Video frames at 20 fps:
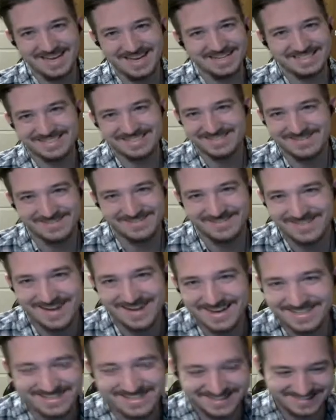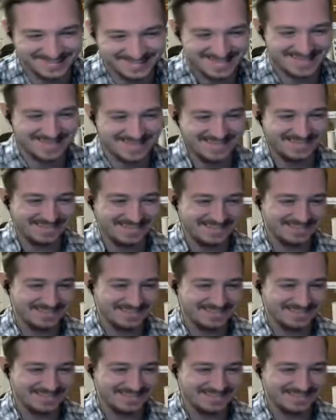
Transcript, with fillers: isn't regicide.